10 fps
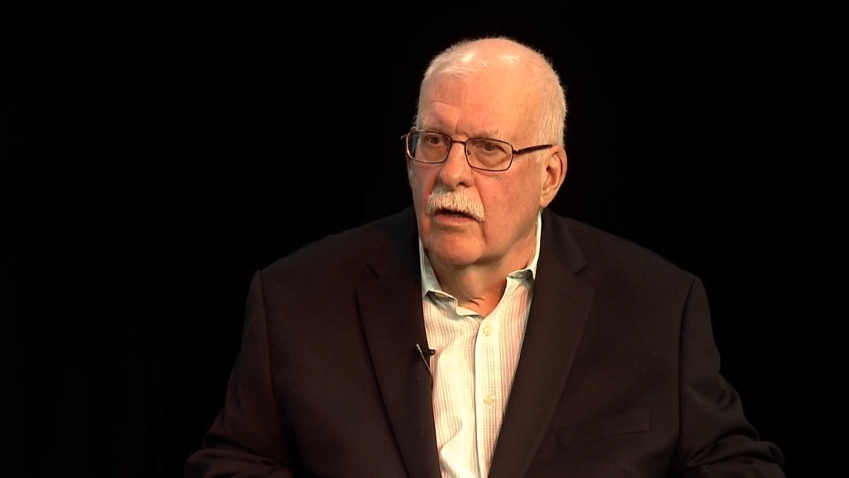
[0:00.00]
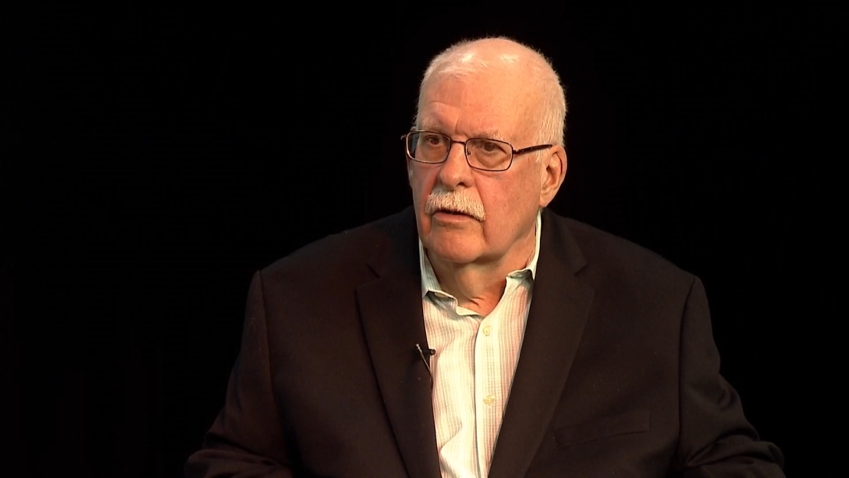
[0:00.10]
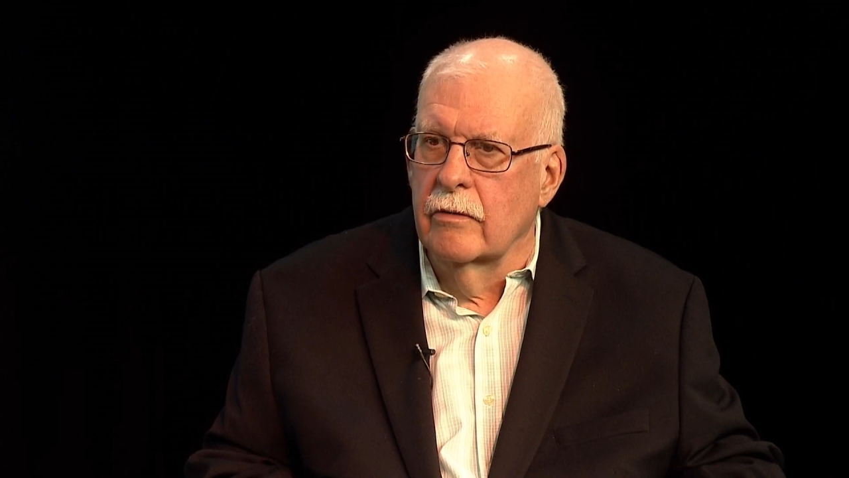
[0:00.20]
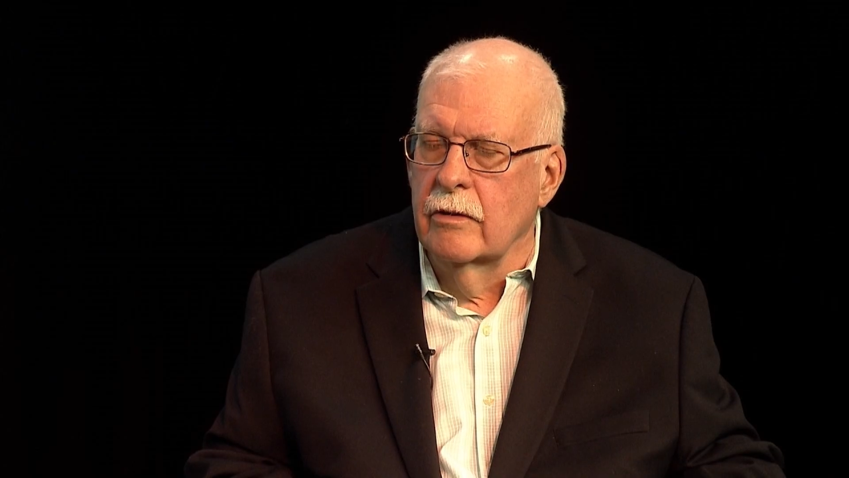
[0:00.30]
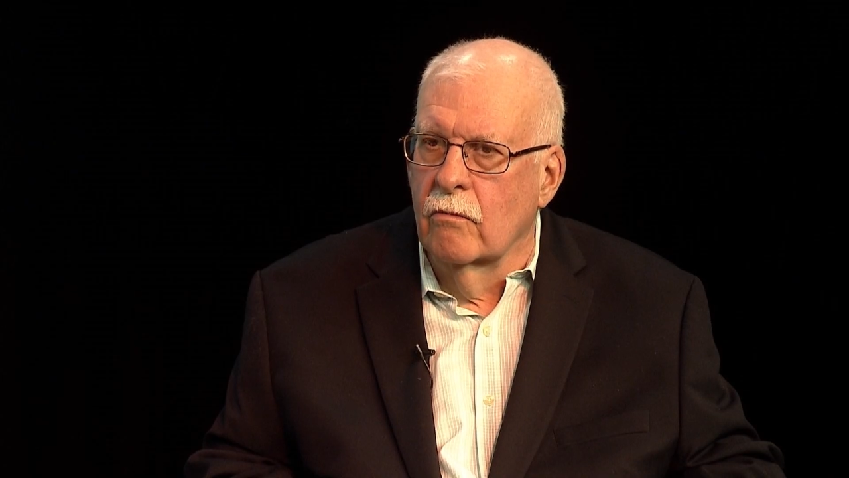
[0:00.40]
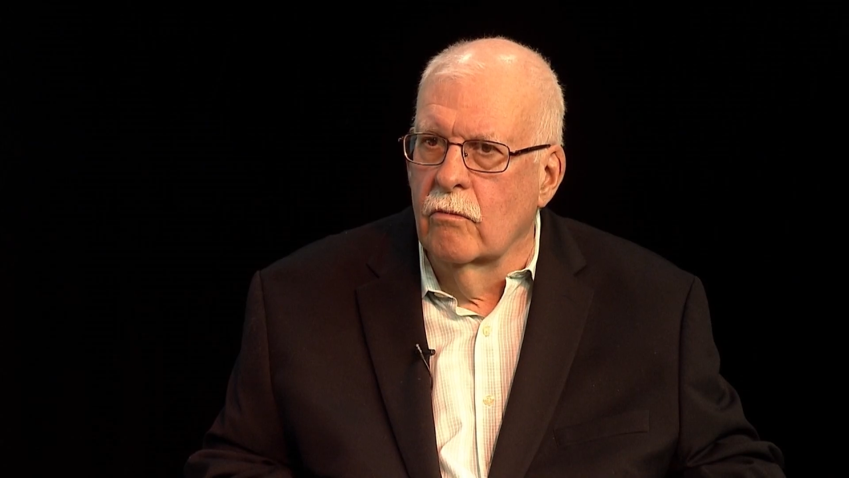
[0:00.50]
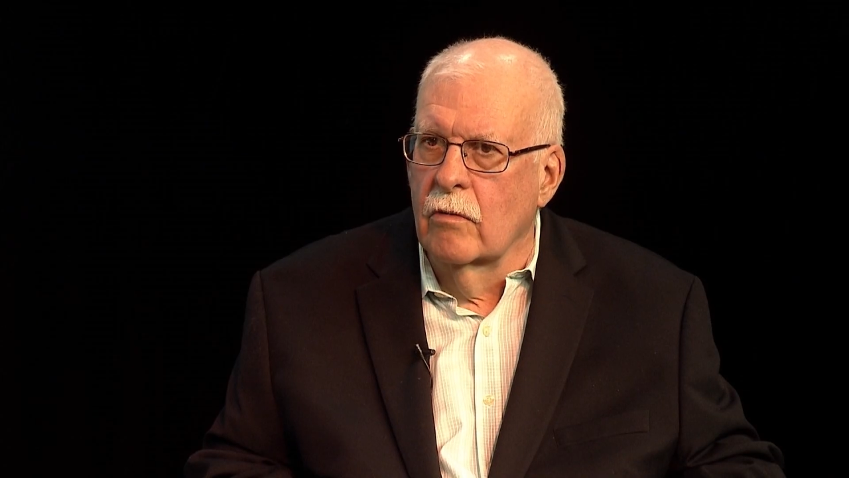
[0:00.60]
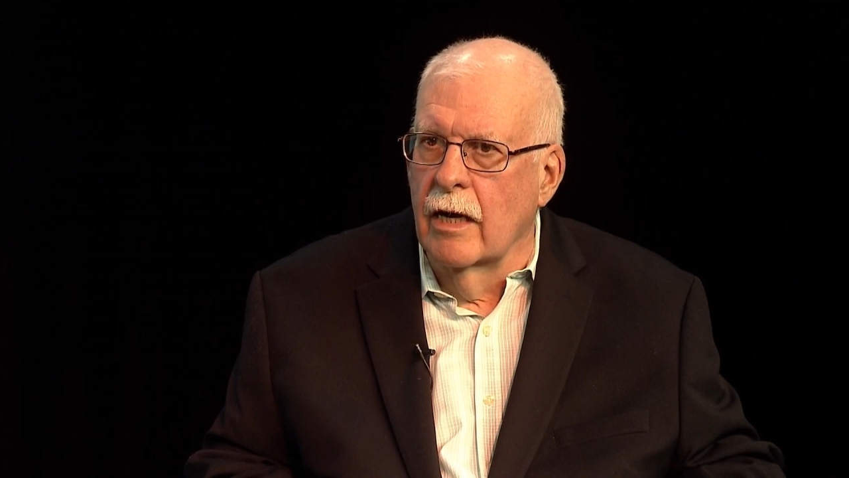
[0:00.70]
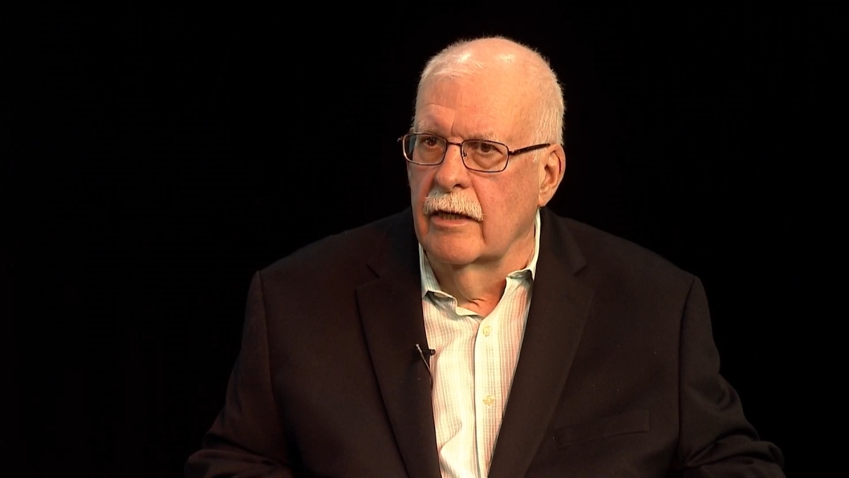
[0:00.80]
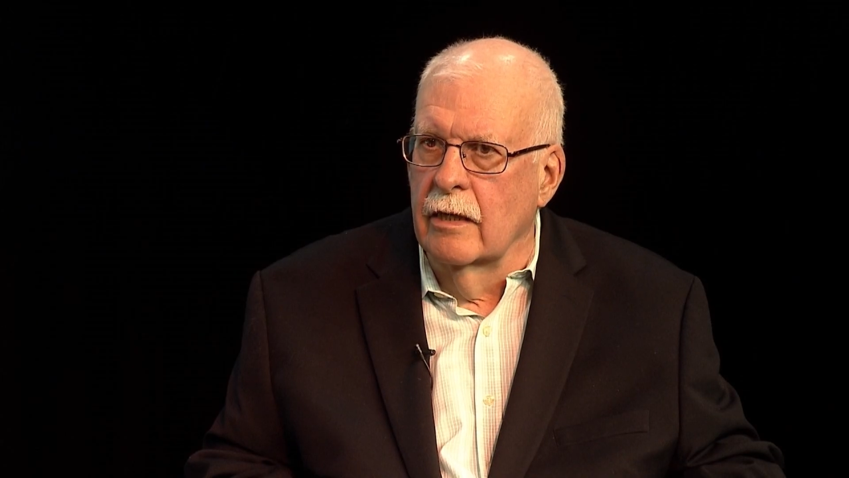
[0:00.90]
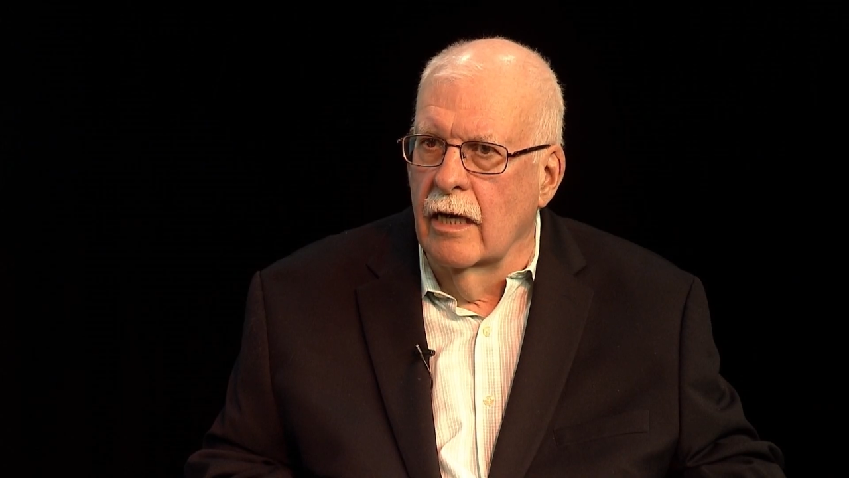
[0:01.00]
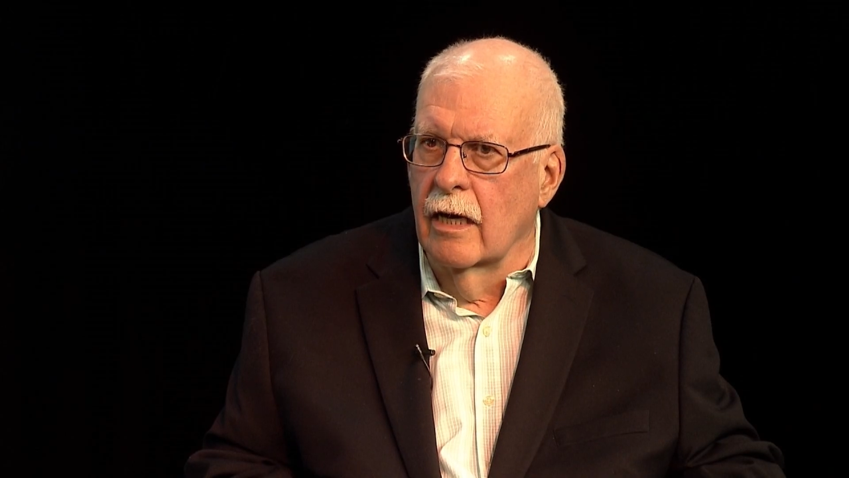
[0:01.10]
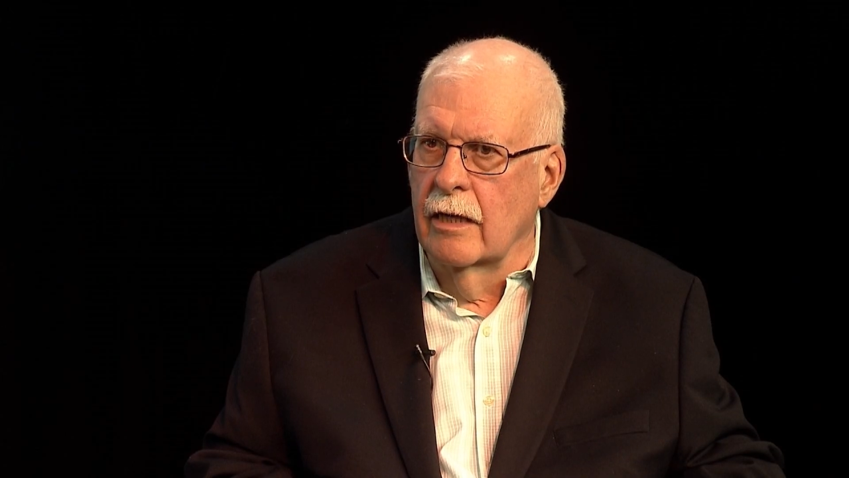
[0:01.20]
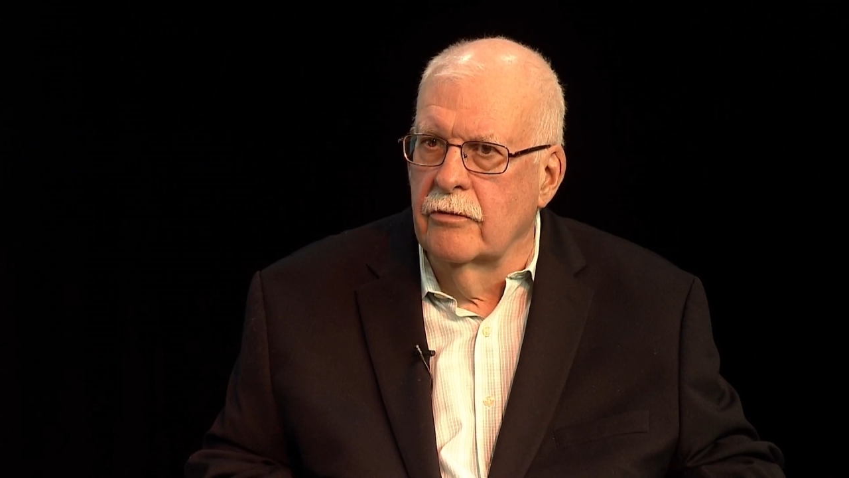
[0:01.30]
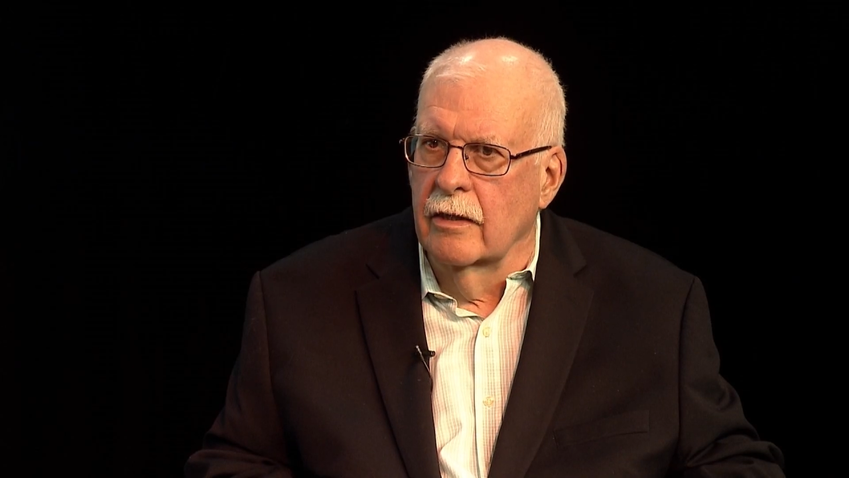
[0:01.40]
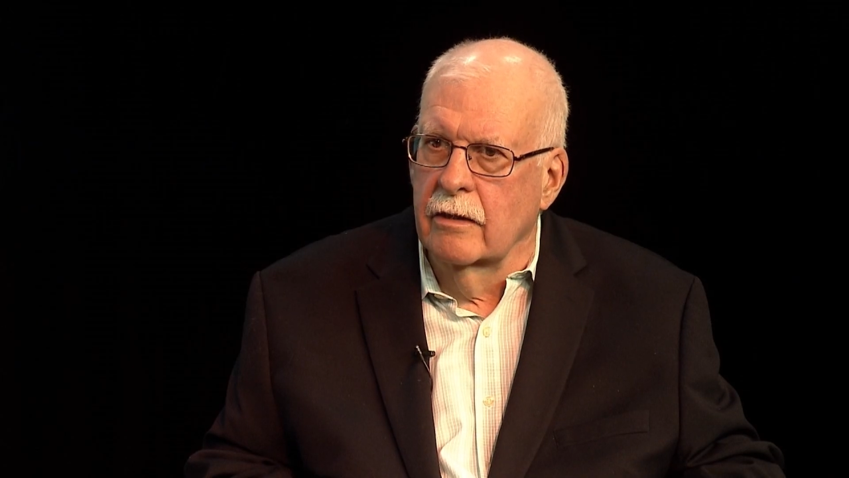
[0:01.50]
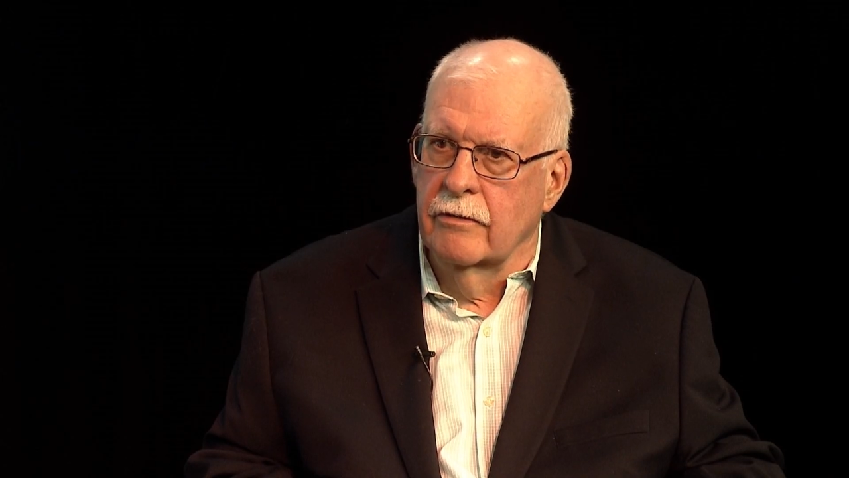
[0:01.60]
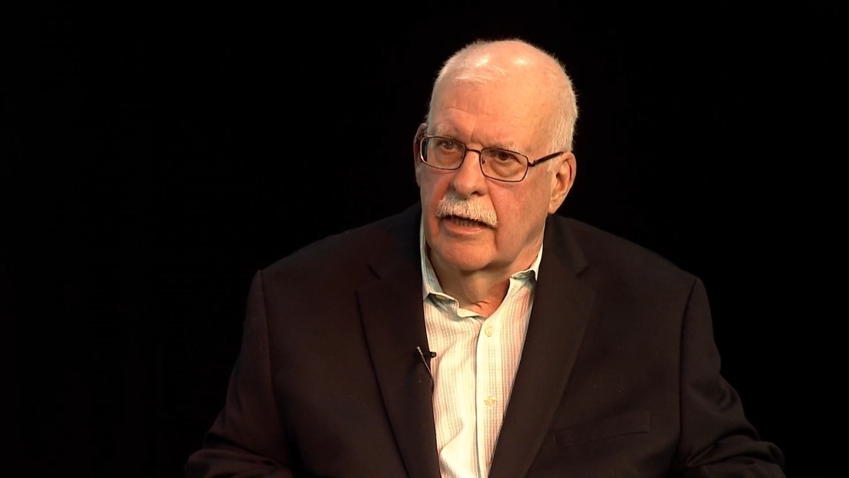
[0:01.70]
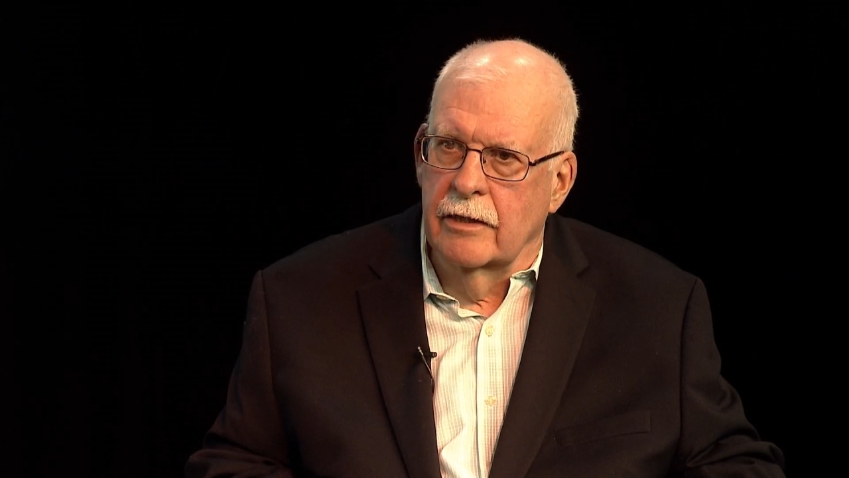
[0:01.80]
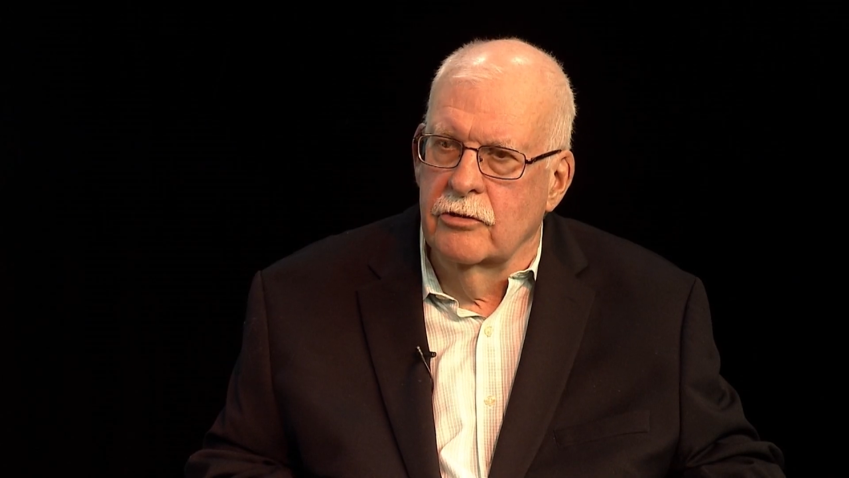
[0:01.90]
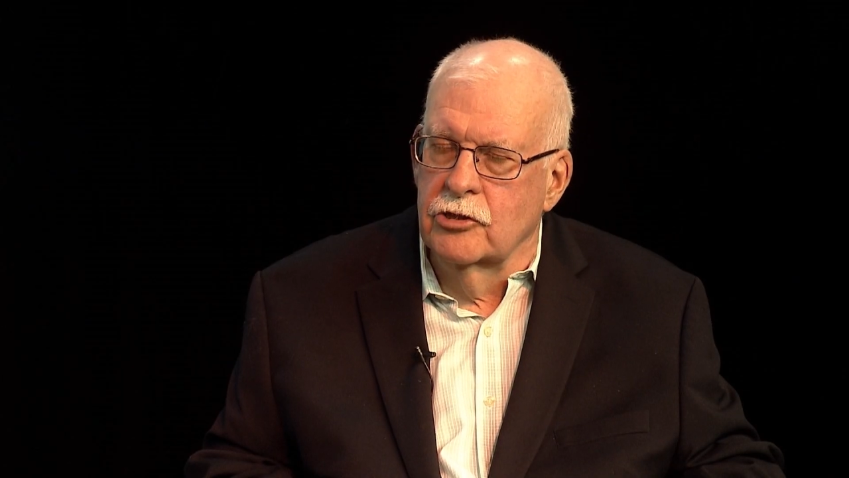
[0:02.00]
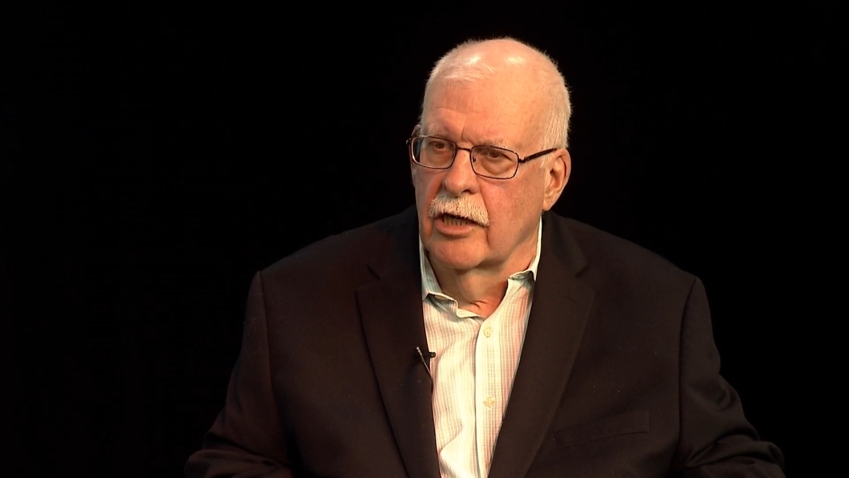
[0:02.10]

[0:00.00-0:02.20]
Well, right, and I think that